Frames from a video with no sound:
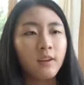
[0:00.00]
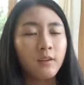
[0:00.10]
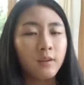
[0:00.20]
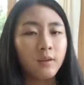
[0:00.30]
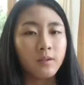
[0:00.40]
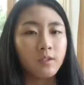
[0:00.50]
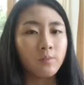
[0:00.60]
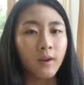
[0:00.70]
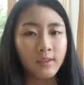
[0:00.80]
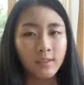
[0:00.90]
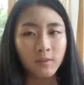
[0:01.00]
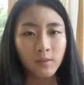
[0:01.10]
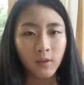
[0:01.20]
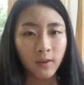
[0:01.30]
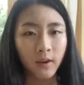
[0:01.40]
or just process
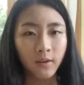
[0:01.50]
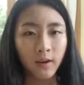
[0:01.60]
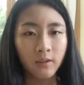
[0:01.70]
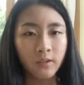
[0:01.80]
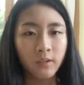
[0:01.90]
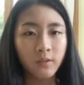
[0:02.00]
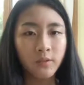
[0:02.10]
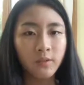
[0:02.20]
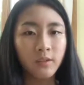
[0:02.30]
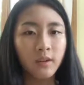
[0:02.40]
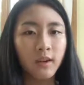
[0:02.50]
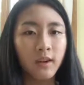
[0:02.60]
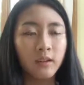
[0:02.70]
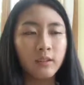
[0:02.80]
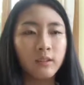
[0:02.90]
what's going on around you.
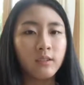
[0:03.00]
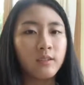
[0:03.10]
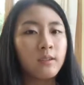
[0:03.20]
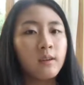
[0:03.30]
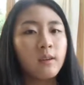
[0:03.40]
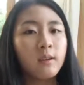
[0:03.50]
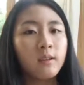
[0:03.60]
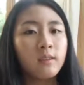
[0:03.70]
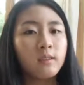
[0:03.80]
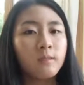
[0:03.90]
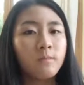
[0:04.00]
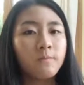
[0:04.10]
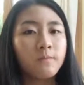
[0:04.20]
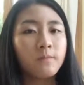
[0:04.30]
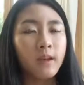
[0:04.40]
And
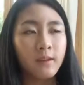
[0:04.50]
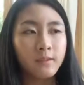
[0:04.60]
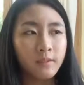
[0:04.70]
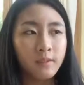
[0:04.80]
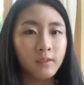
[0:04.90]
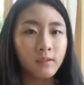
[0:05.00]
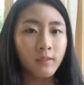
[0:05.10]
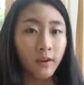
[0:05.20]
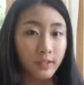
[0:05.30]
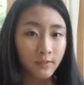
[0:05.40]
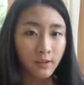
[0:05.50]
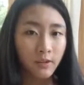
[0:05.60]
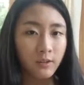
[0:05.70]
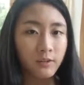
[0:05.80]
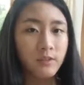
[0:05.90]
that was very
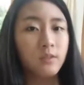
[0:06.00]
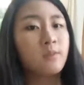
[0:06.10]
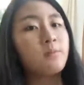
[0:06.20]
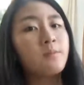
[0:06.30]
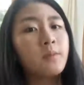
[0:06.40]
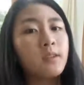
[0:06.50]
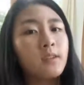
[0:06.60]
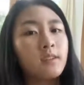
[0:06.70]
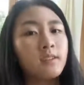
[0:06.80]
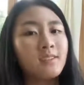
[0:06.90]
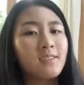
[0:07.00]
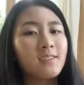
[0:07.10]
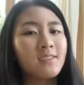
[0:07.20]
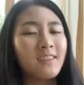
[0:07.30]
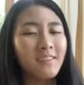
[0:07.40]
difficult
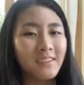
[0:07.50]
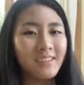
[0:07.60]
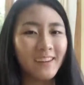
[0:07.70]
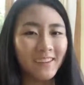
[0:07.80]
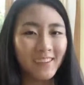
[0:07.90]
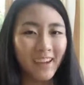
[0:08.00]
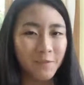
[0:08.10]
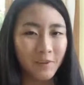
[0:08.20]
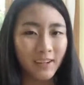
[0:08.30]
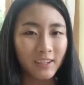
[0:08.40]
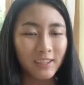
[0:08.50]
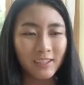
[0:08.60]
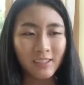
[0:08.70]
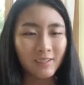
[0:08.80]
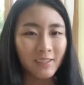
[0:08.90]
because he would stare at the camera and he
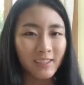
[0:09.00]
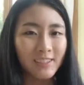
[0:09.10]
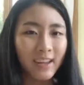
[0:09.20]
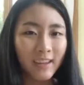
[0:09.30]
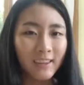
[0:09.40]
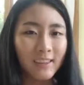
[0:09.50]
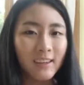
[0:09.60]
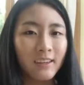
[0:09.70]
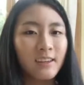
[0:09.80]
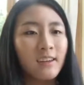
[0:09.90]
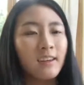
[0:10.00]
just wouldn't say anything.